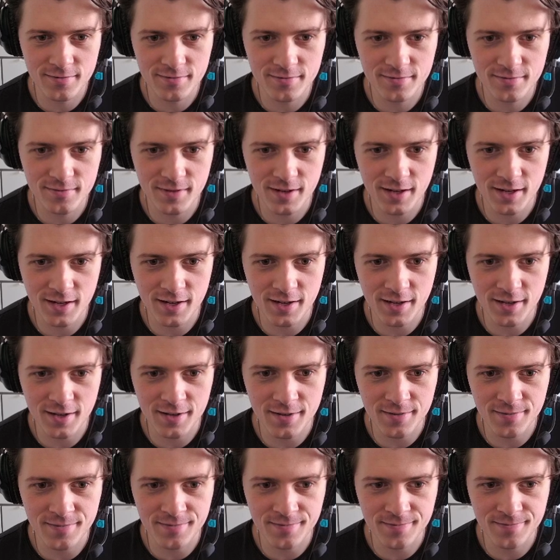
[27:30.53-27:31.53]

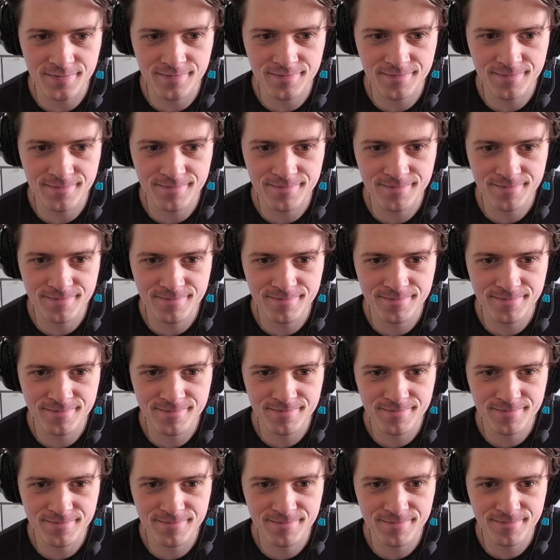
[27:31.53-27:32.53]
Um,
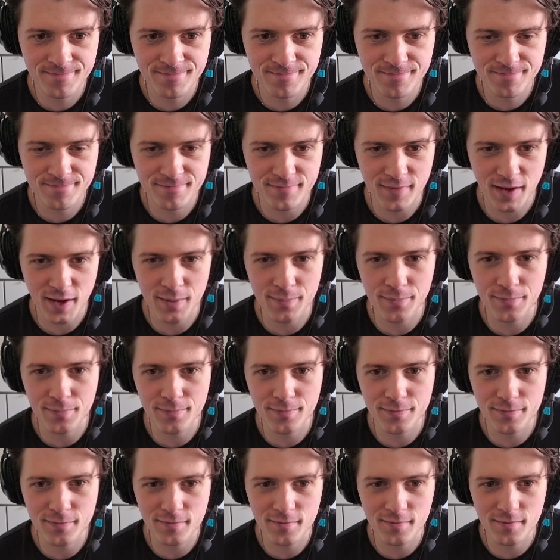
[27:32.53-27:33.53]
I
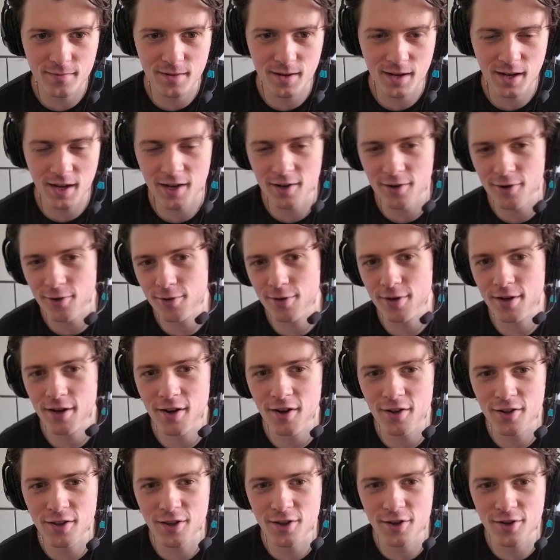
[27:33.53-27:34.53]
oh, in all
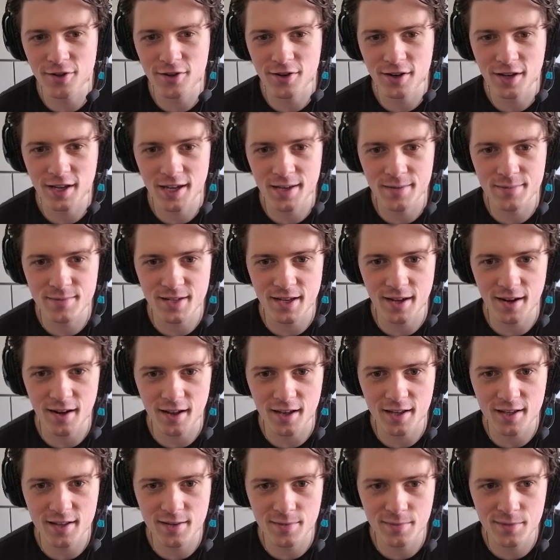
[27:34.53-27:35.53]
the other games, I
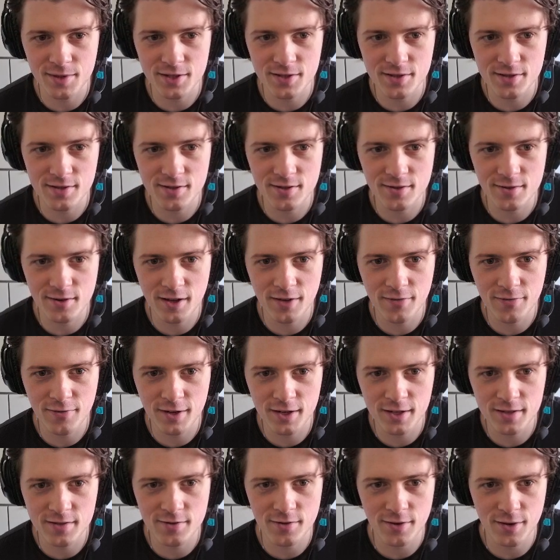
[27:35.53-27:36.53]
like the Mizutune
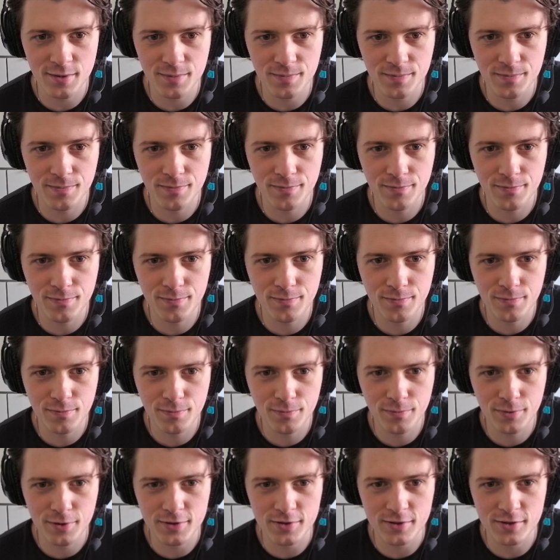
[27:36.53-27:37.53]
fight, so I
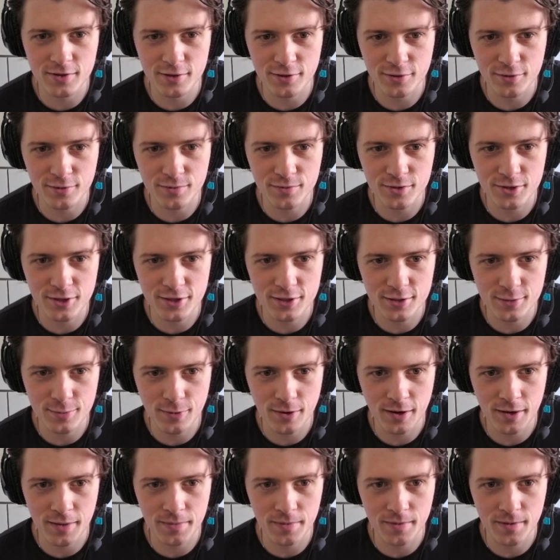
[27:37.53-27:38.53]
presume she's
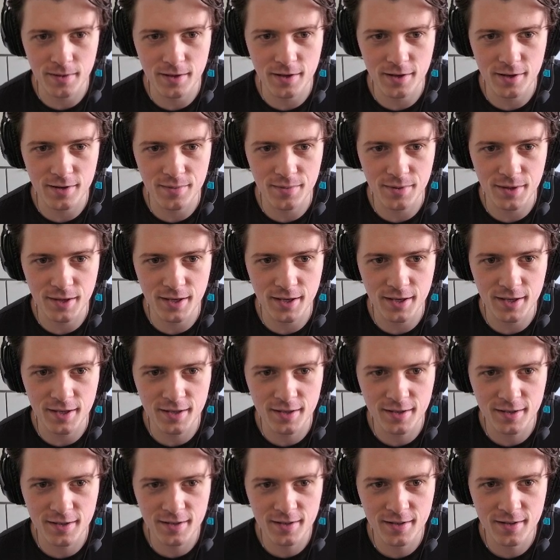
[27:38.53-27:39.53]
probably gonna be
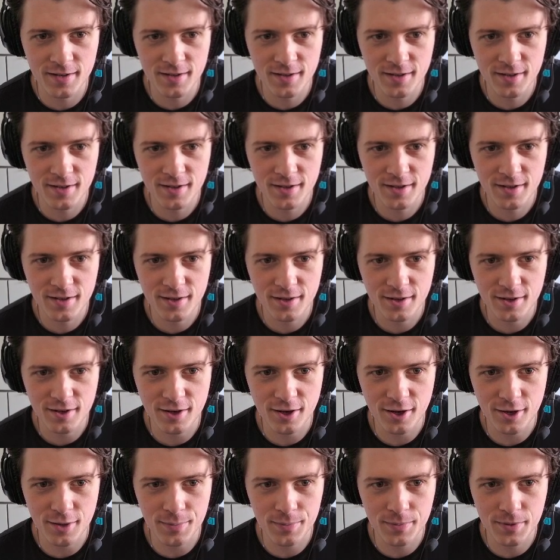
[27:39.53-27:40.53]

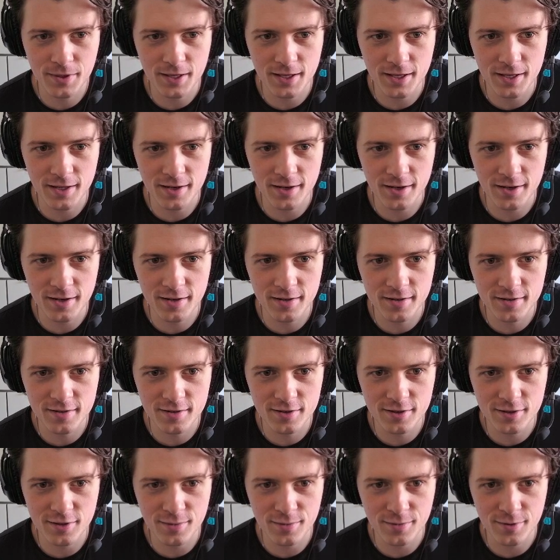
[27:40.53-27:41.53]
up here
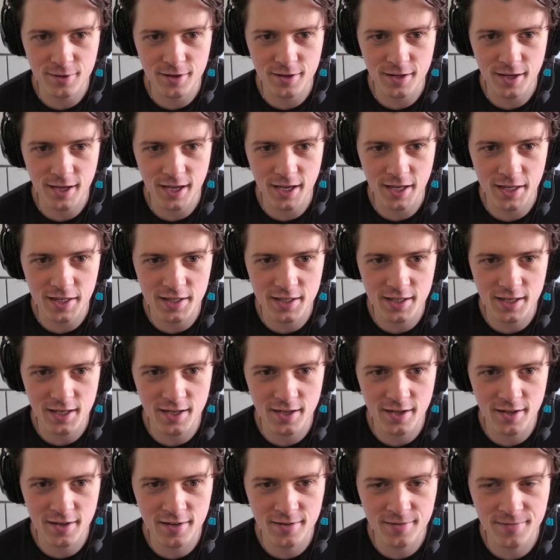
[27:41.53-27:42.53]
somewhere in A
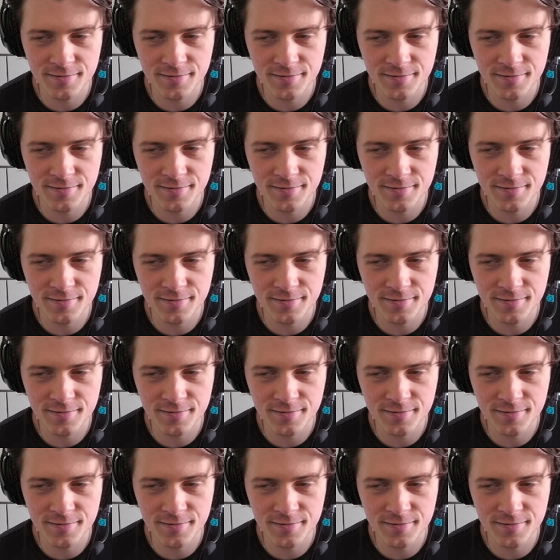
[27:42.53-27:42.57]
tier.